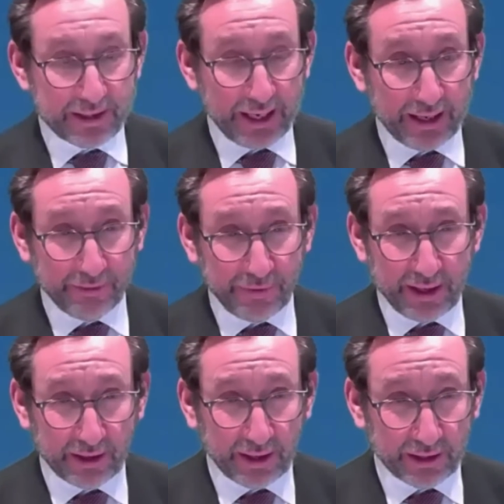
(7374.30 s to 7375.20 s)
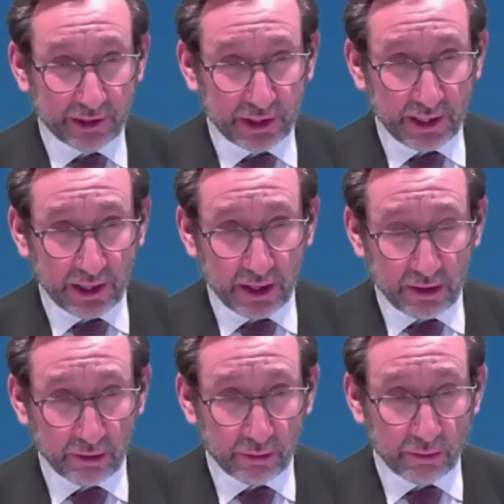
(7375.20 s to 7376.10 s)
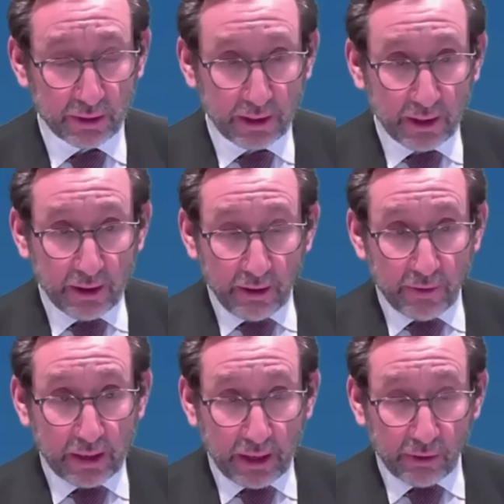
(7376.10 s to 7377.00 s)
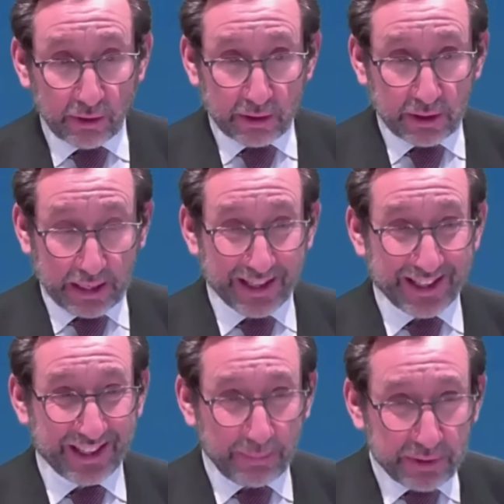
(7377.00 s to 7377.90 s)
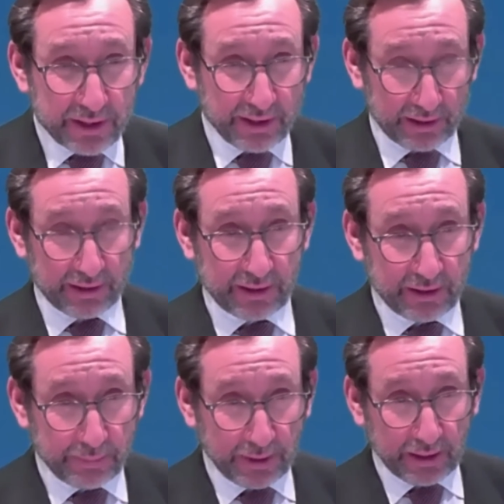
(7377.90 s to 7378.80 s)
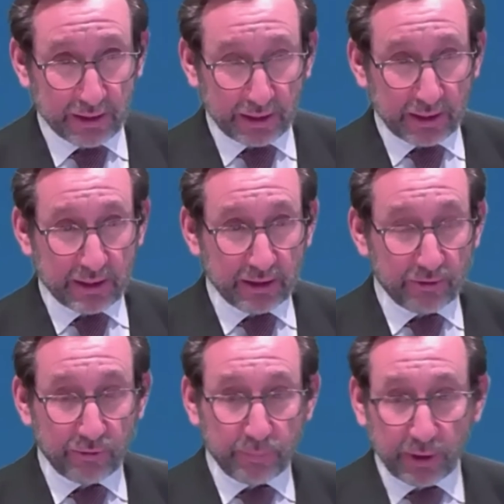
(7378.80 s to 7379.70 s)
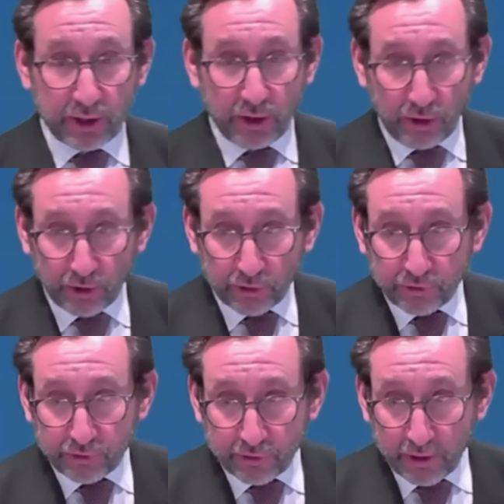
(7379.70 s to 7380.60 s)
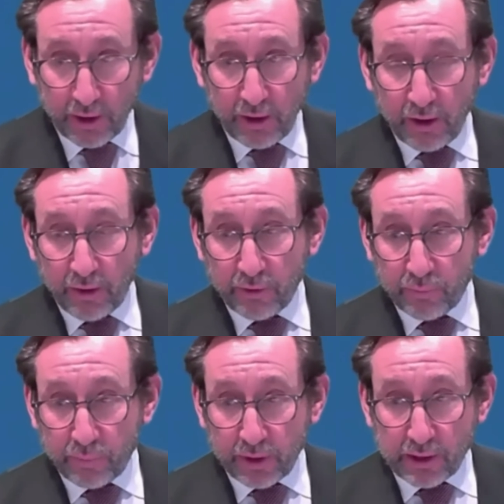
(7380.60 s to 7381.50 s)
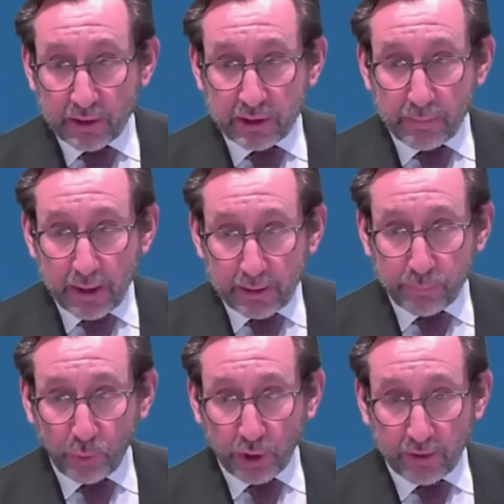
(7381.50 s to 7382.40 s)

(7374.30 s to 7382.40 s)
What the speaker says: telling Vida and you that it looked in substance to be indicative because the cement board over